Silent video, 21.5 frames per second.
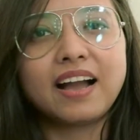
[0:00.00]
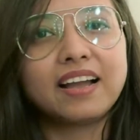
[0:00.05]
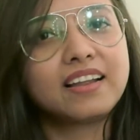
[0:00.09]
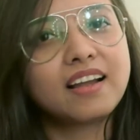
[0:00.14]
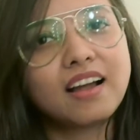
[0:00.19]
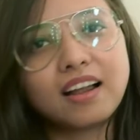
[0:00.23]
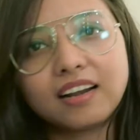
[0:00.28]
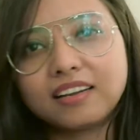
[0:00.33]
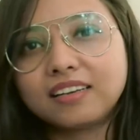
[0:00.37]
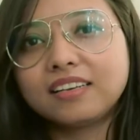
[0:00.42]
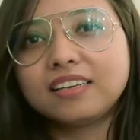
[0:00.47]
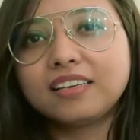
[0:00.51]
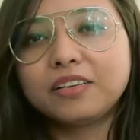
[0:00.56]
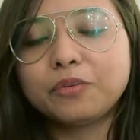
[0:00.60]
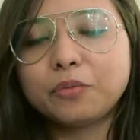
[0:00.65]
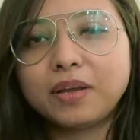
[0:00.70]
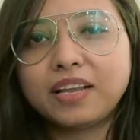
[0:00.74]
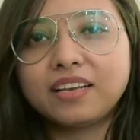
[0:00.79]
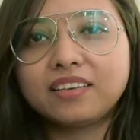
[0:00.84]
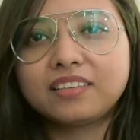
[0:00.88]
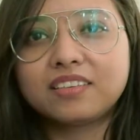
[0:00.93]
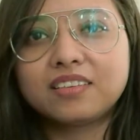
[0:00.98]
I
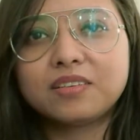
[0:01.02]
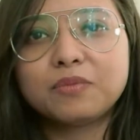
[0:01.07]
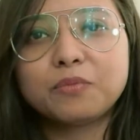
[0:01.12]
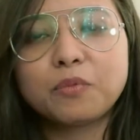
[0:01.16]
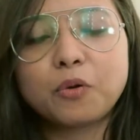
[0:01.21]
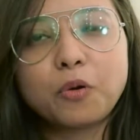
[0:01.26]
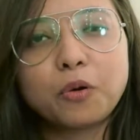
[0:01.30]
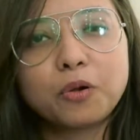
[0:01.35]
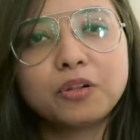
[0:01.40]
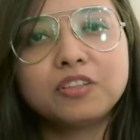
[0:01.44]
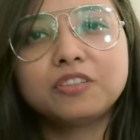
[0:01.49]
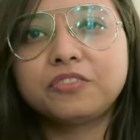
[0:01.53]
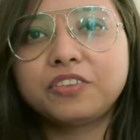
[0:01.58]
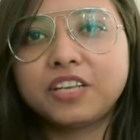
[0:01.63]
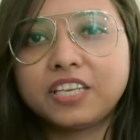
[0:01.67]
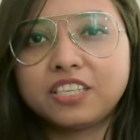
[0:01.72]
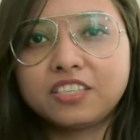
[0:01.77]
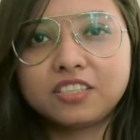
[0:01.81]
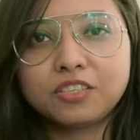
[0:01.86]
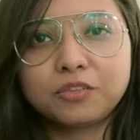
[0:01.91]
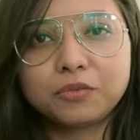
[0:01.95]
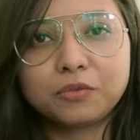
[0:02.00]
heartily welcome all the
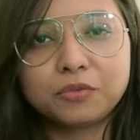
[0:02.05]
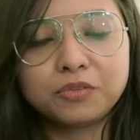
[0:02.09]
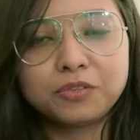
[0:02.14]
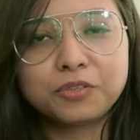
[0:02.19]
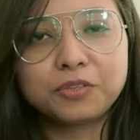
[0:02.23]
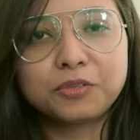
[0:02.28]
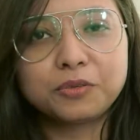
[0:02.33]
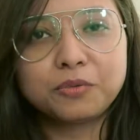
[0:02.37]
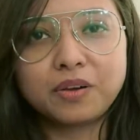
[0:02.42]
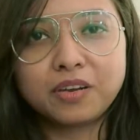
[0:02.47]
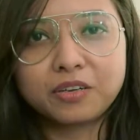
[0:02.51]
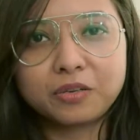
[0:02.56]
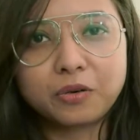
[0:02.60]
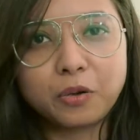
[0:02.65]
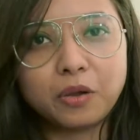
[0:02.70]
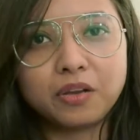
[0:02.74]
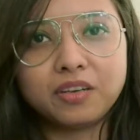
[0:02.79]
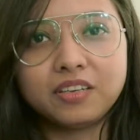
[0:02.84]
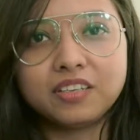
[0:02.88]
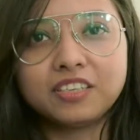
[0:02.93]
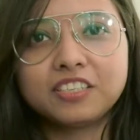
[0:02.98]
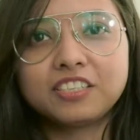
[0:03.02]
precious students to our
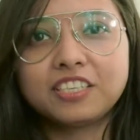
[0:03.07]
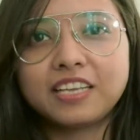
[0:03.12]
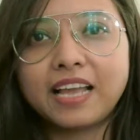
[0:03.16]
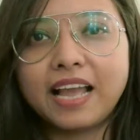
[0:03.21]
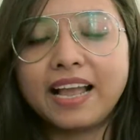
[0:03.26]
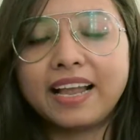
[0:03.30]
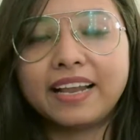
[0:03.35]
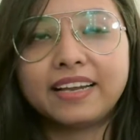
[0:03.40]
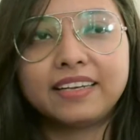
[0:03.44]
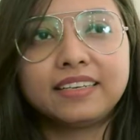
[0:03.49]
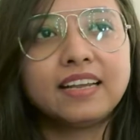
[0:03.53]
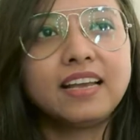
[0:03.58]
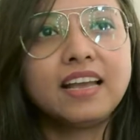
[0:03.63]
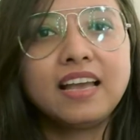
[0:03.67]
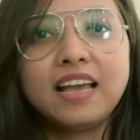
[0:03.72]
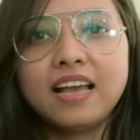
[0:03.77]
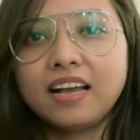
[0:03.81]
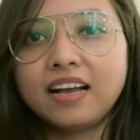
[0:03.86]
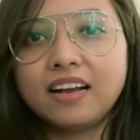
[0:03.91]
college, and